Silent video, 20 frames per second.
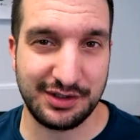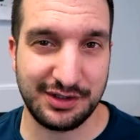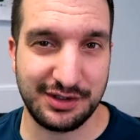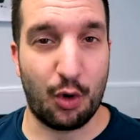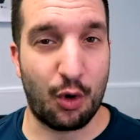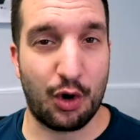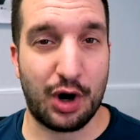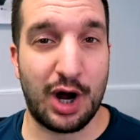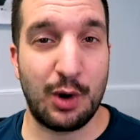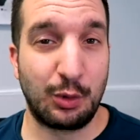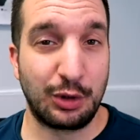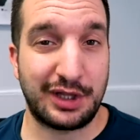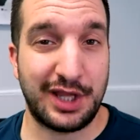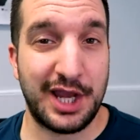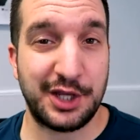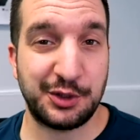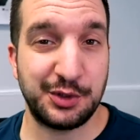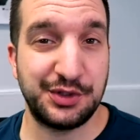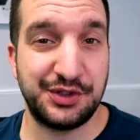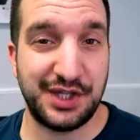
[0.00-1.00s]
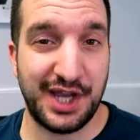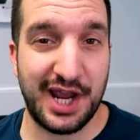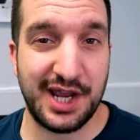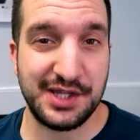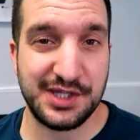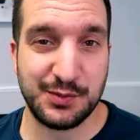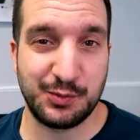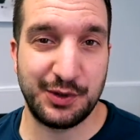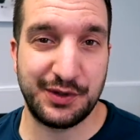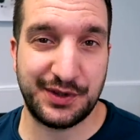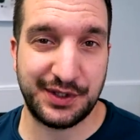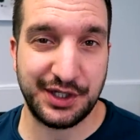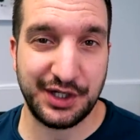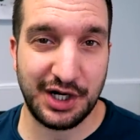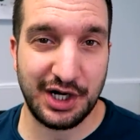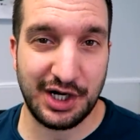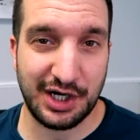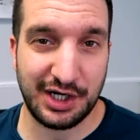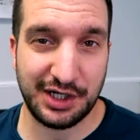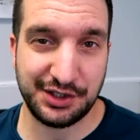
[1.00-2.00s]
Or I would like to dance with
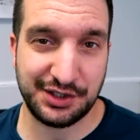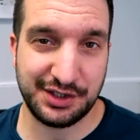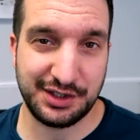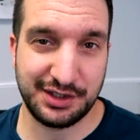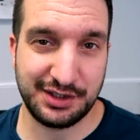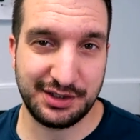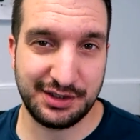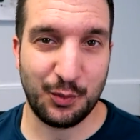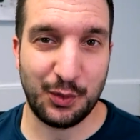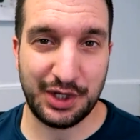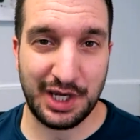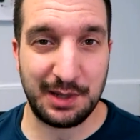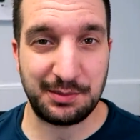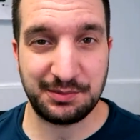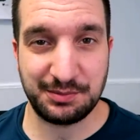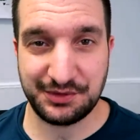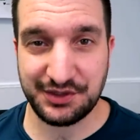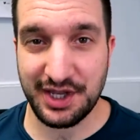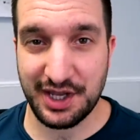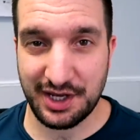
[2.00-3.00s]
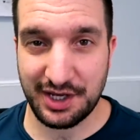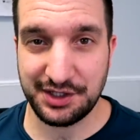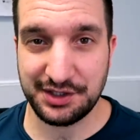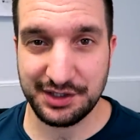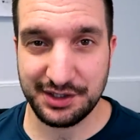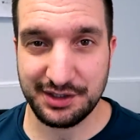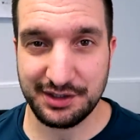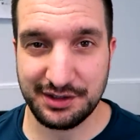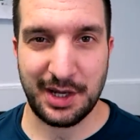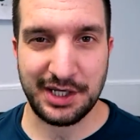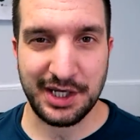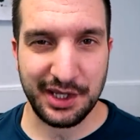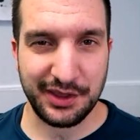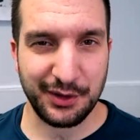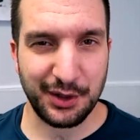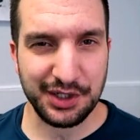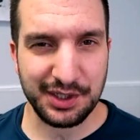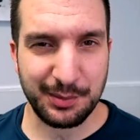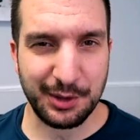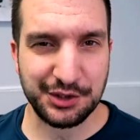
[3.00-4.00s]
God when I'm dead. And I
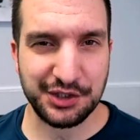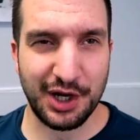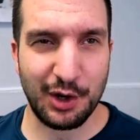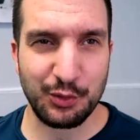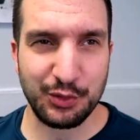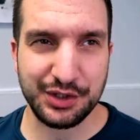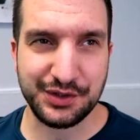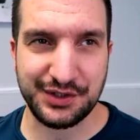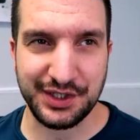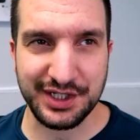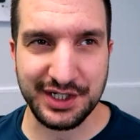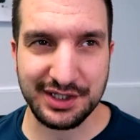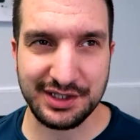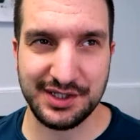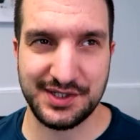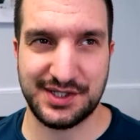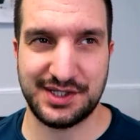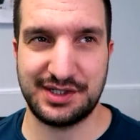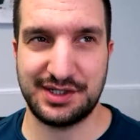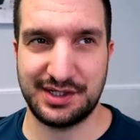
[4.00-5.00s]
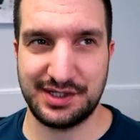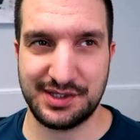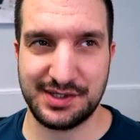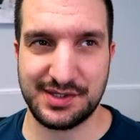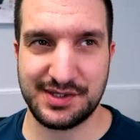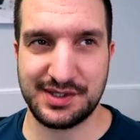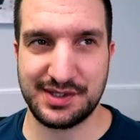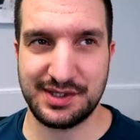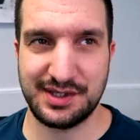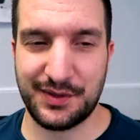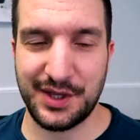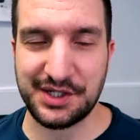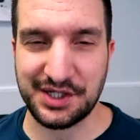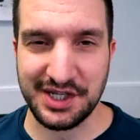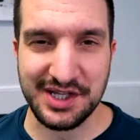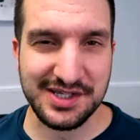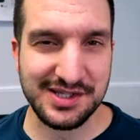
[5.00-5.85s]
thought about how ridiculous it is that